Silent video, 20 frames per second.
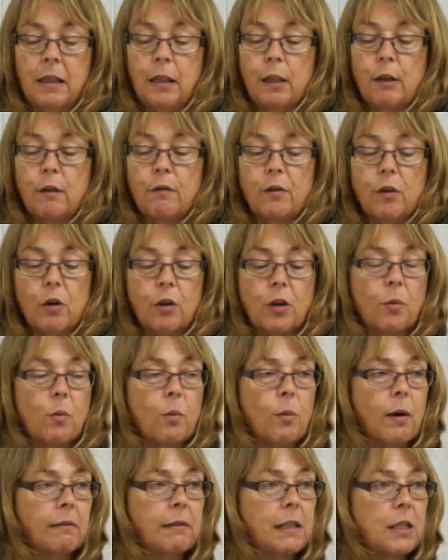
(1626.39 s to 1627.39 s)
You've not got to
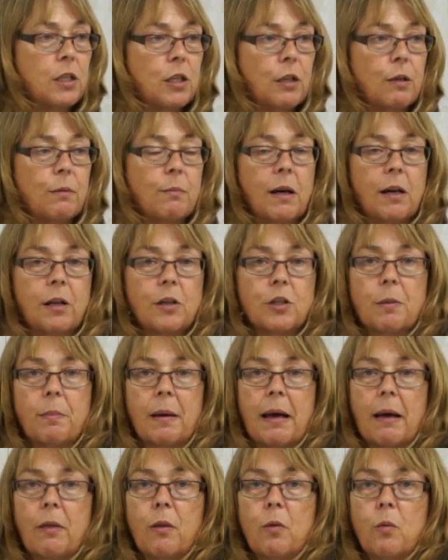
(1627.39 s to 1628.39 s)
worry too much
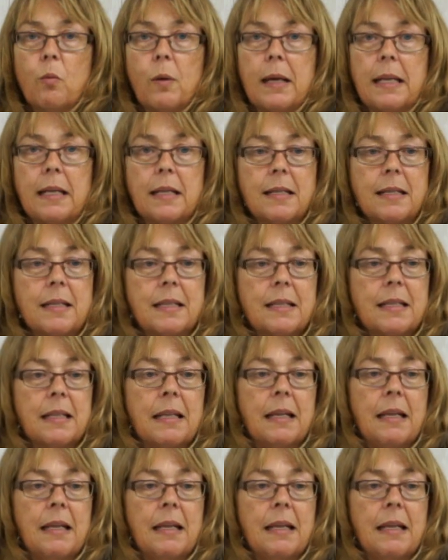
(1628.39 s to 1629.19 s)
about the wind.